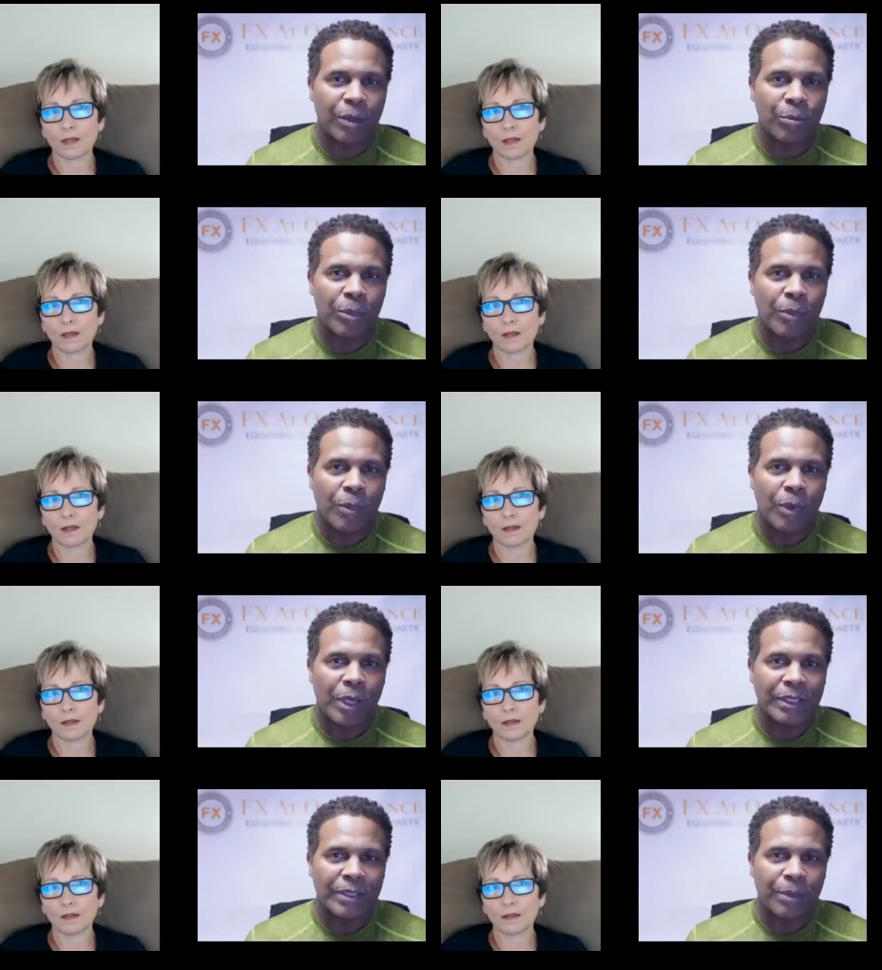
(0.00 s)
Speaker 1: um,
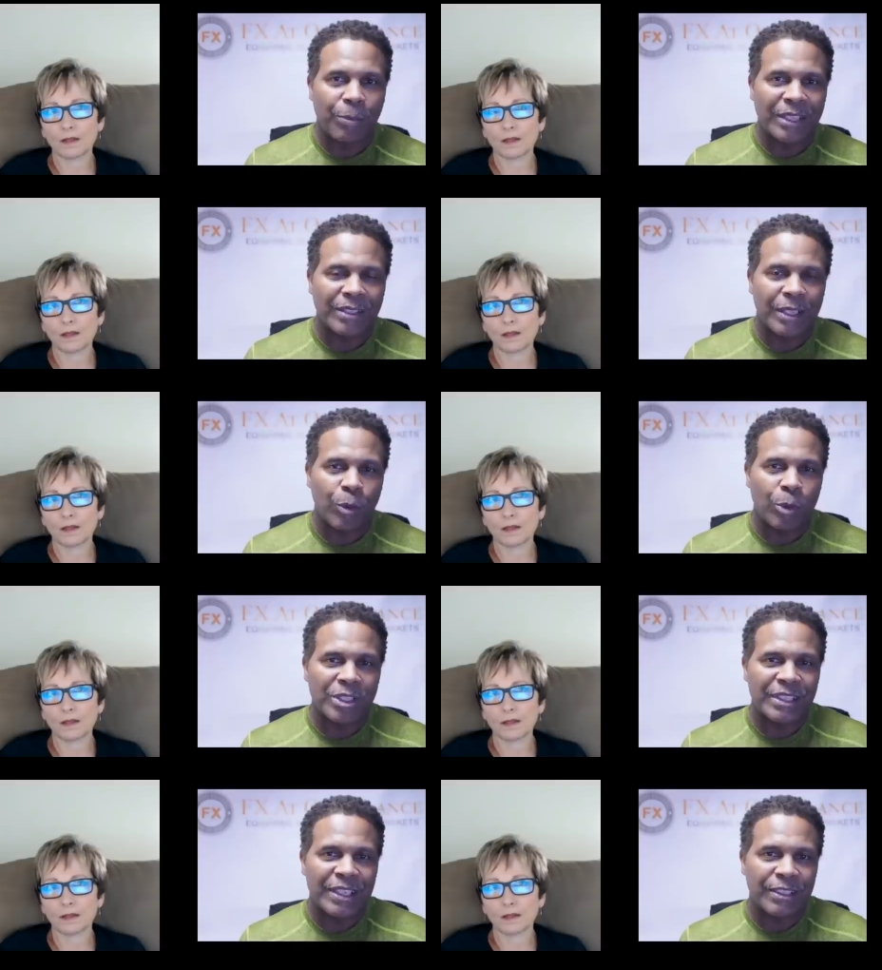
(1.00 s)
basically what
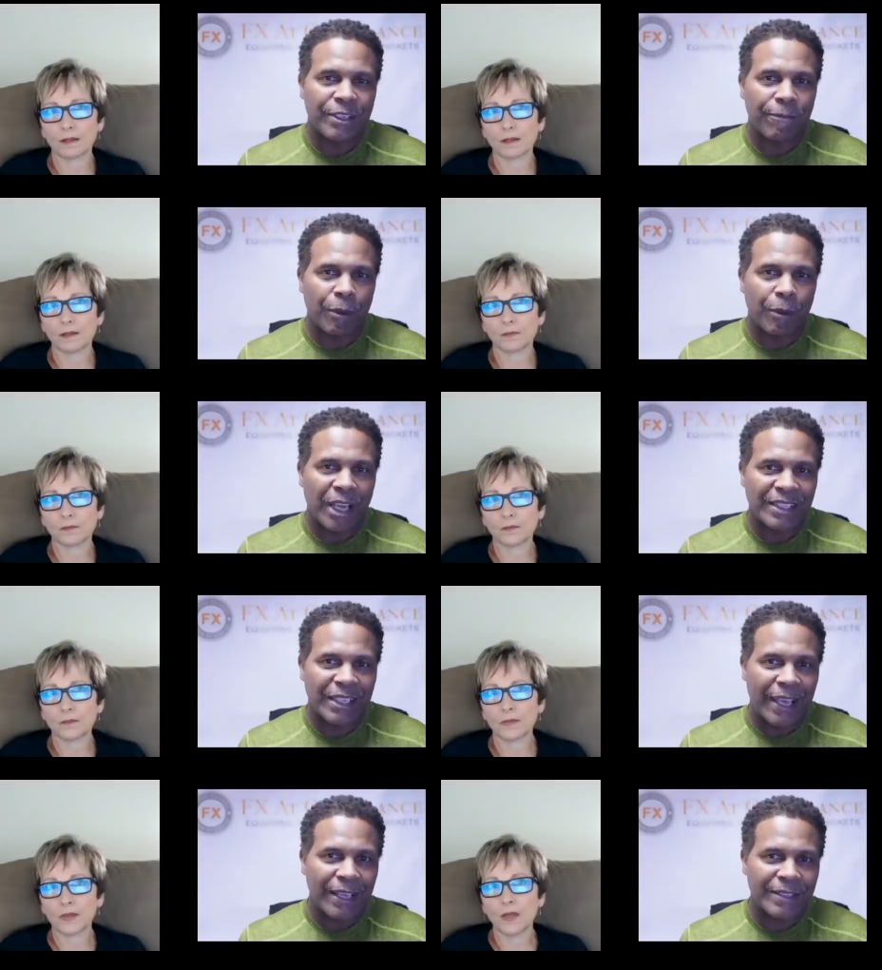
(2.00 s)
was he teaching the
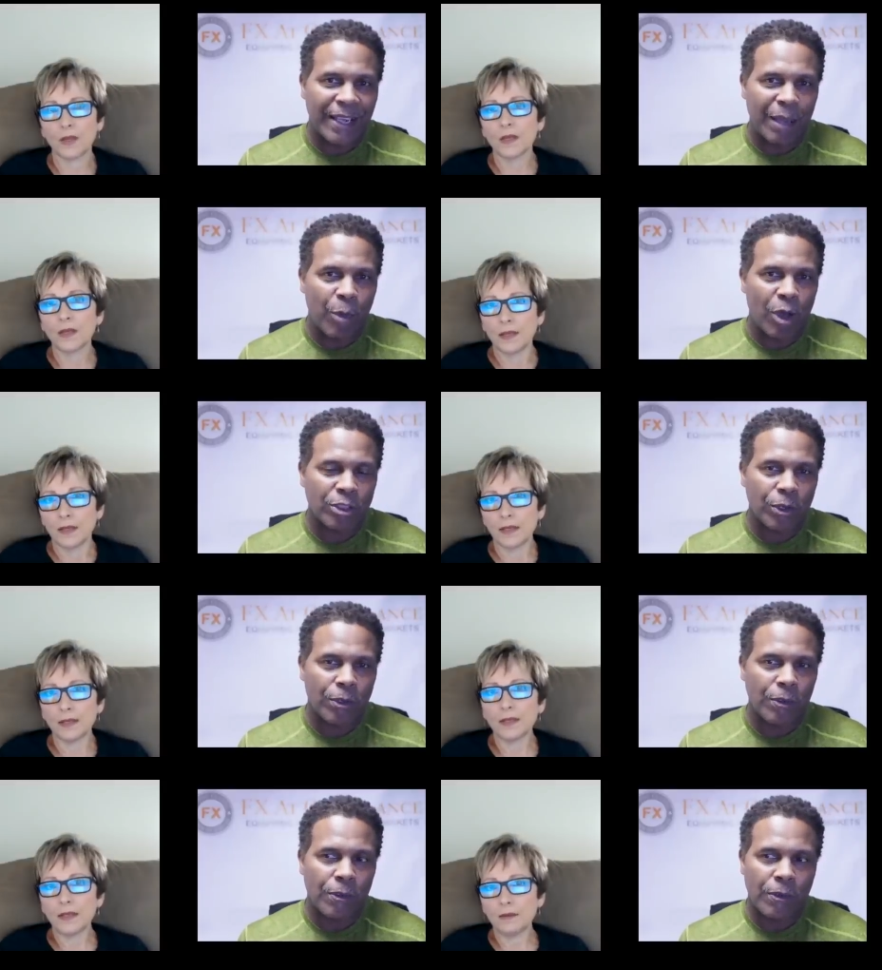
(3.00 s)
fibonacci and time
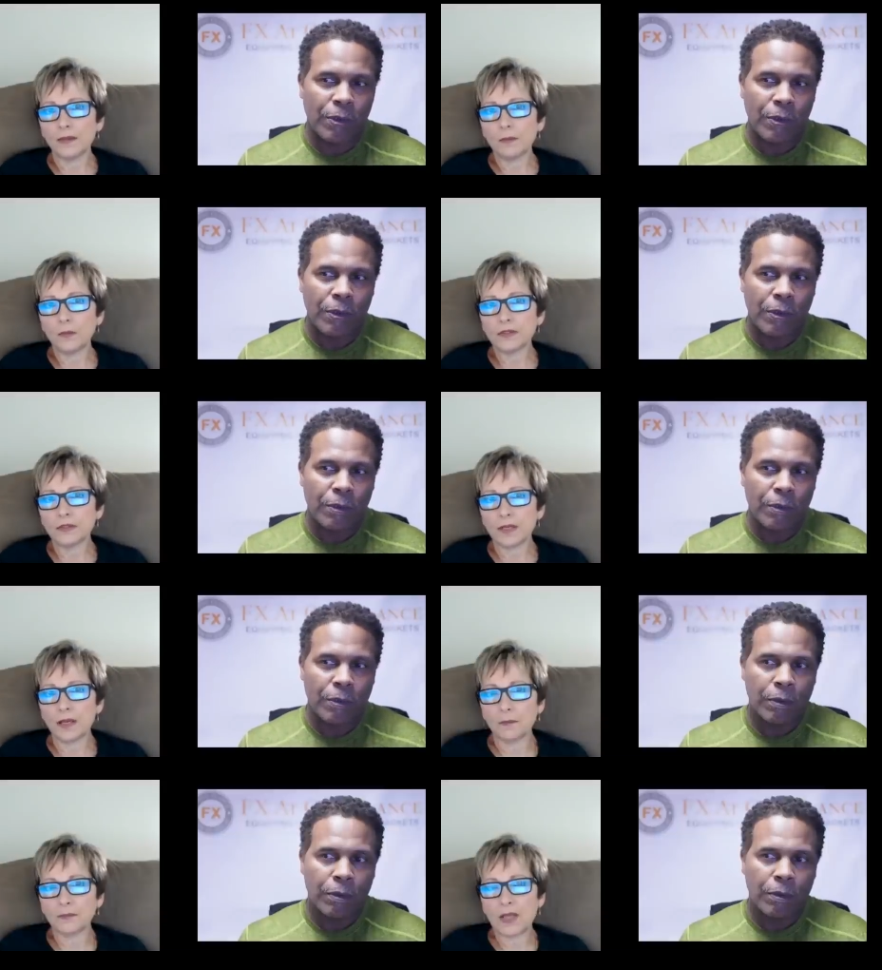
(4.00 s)
also
Speaker 2: it, it was
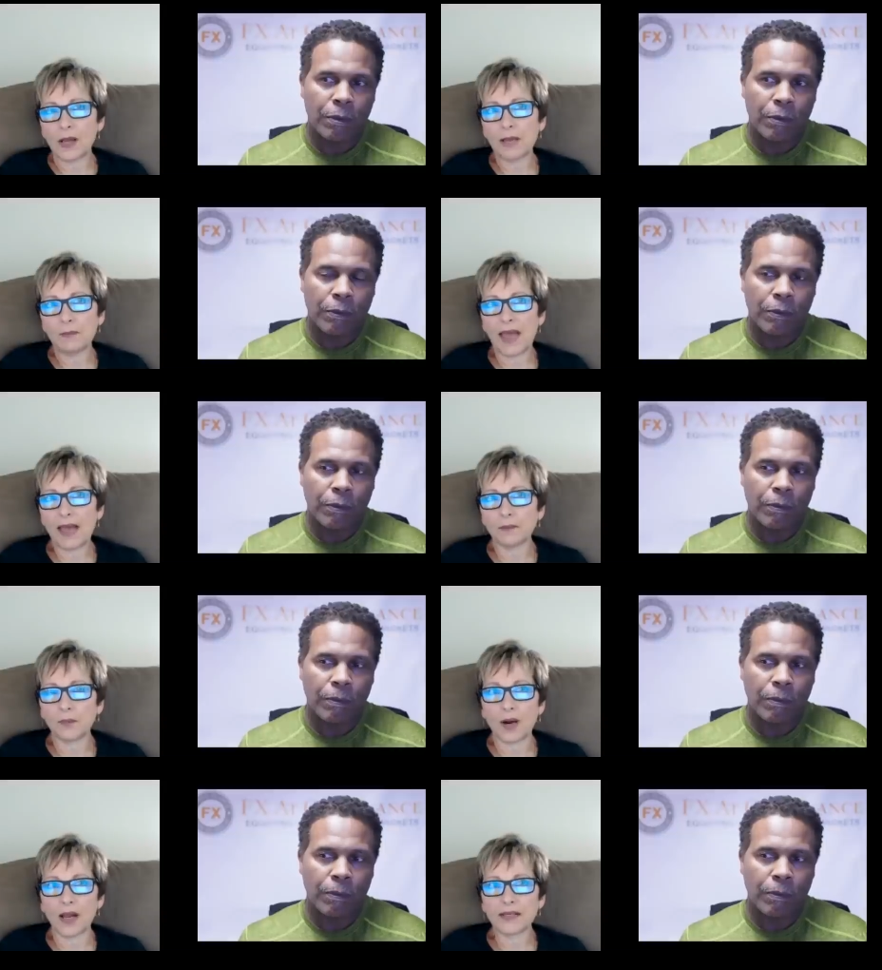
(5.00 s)
um, time
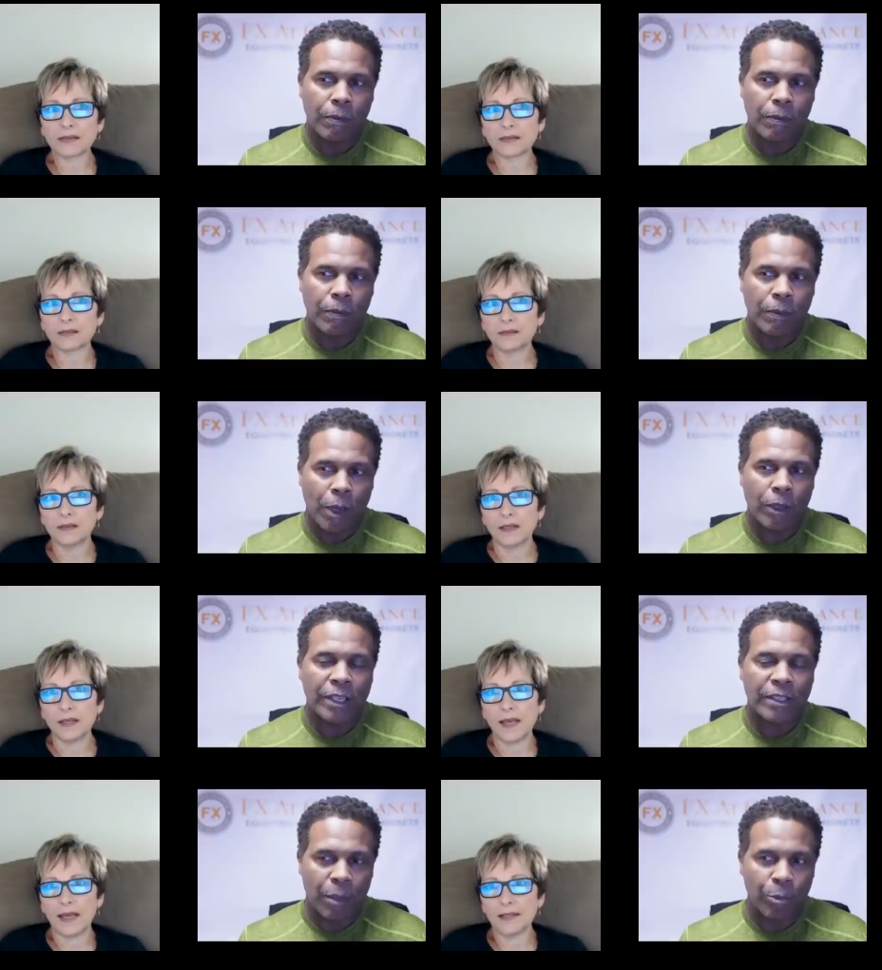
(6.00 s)
and price
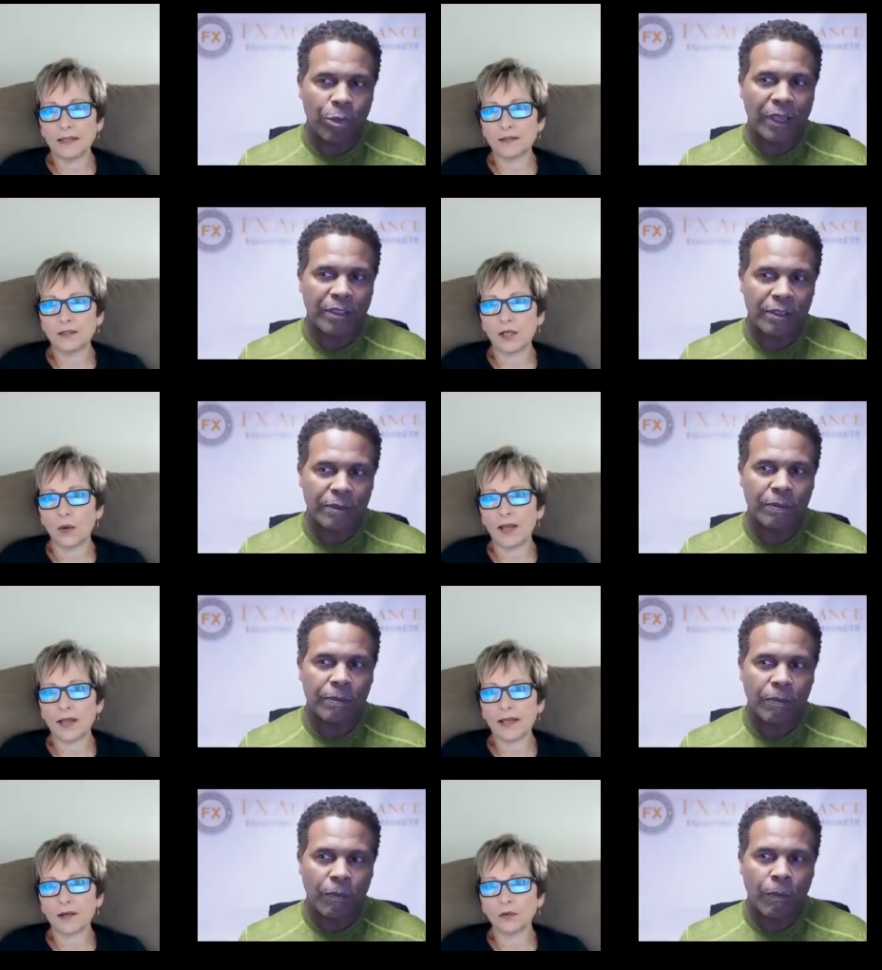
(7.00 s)
Speaker 1: okay time and, and price.
Speaker 2: you know
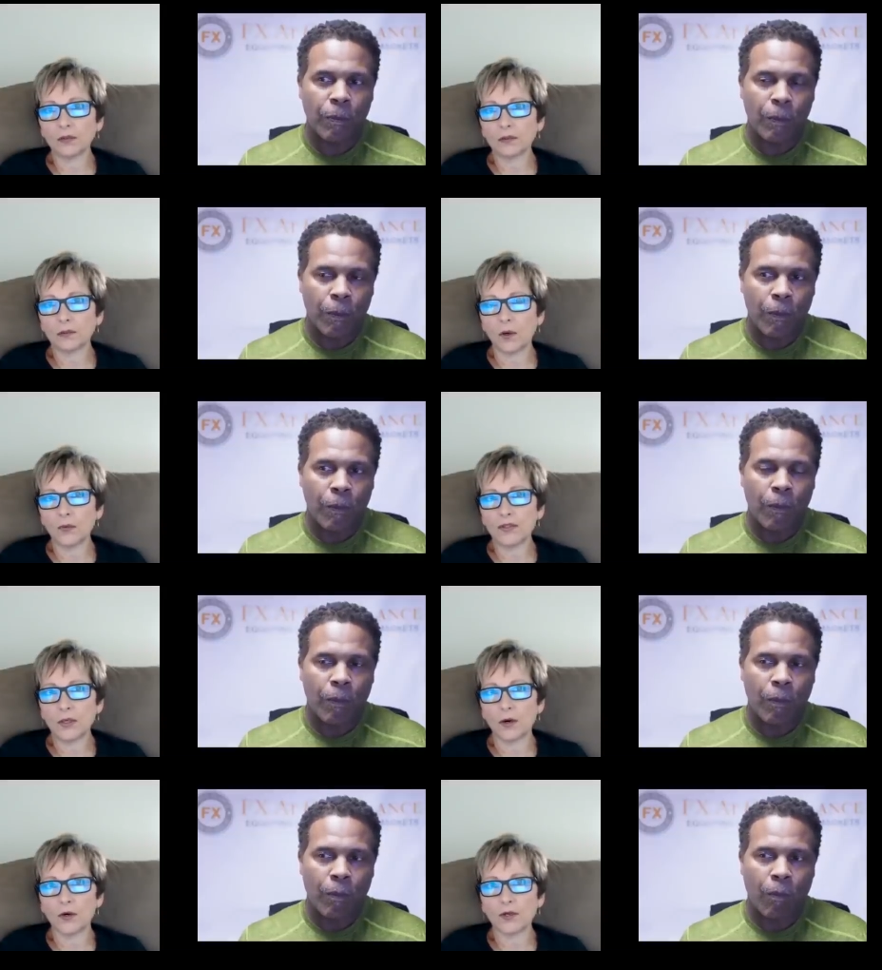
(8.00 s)
i i had
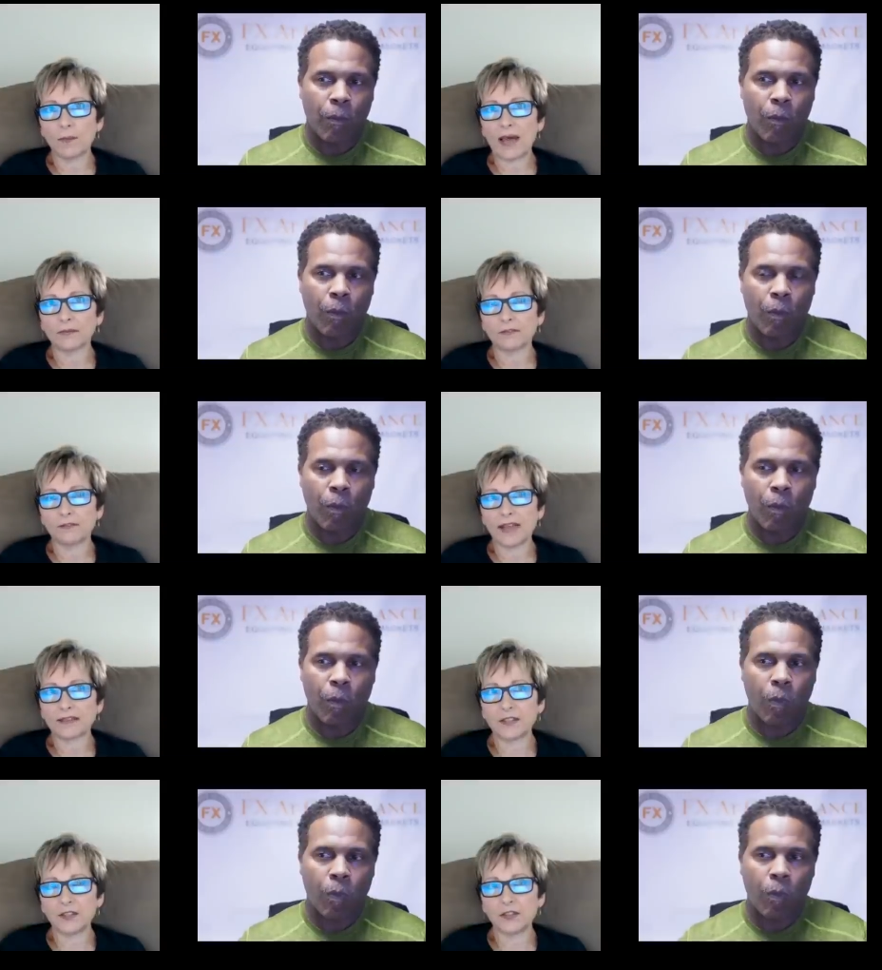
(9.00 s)
always heard about the fact that